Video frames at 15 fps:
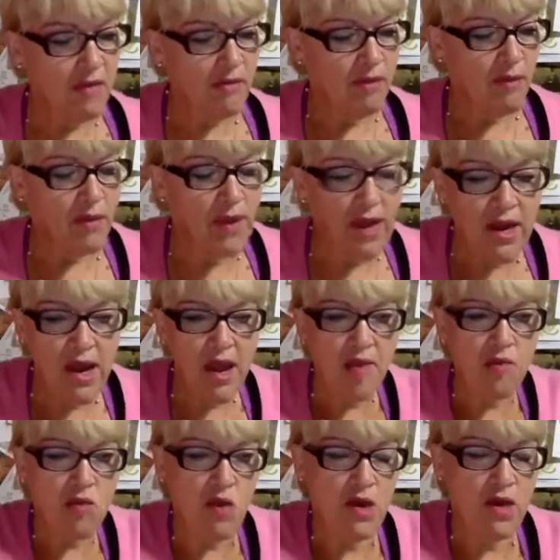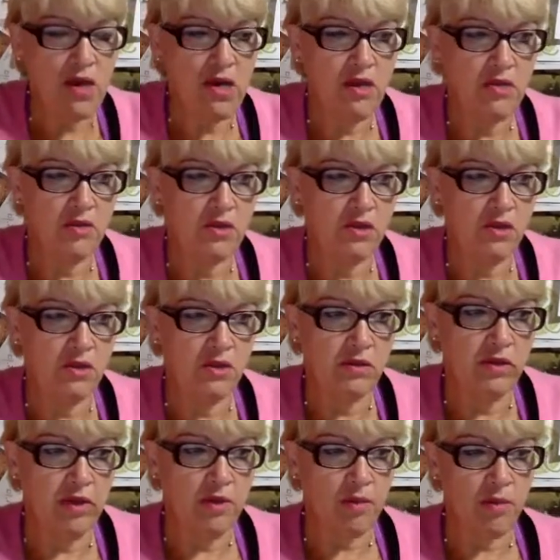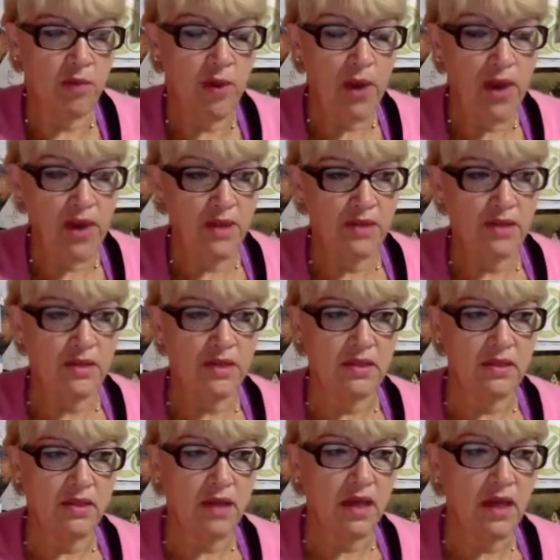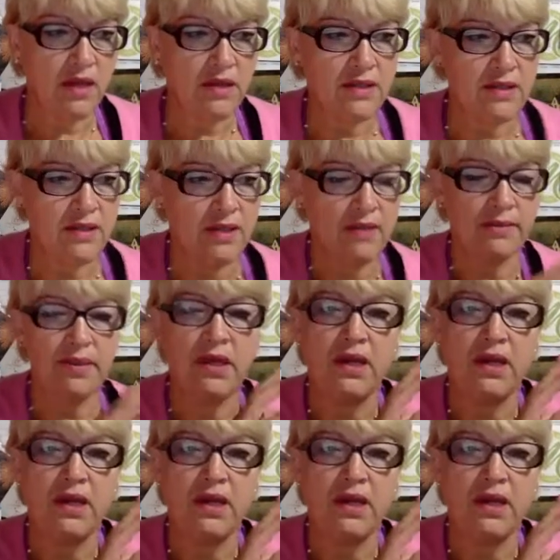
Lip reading: But what I am wanting you to embrace is the concept